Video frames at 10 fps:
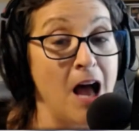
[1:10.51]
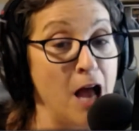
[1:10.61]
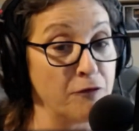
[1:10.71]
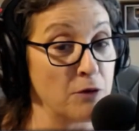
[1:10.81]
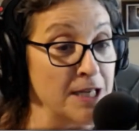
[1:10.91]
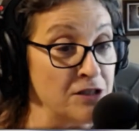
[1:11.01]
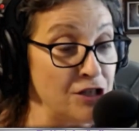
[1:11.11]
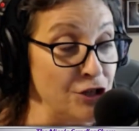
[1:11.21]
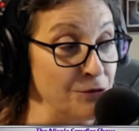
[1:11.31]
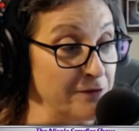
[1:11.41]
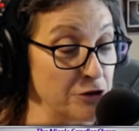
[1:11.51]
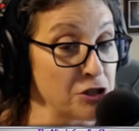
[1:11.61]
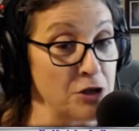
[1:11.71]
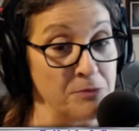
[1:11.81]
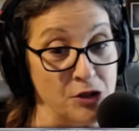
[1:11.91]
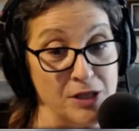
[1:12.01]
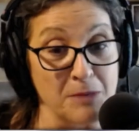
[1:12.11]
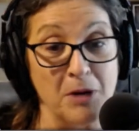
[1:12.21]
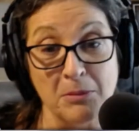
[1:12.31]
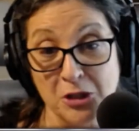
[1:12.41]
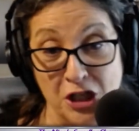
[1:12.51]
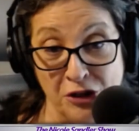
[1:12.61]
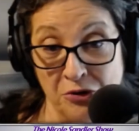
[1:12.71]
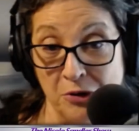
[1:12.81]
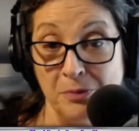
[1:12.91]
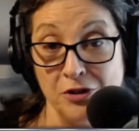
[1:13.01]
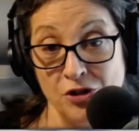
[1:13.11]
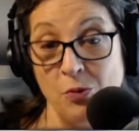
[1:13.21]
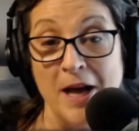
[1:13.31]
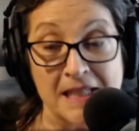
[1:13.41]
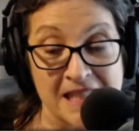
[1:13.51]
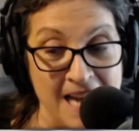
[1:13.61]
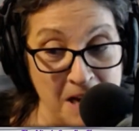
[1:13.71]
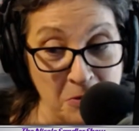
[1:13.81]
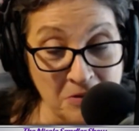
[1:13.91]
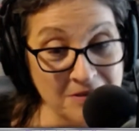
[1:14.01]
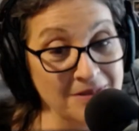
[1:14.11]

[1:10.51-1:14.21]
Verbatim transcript: I've written to Universal Music Publishing Group twice now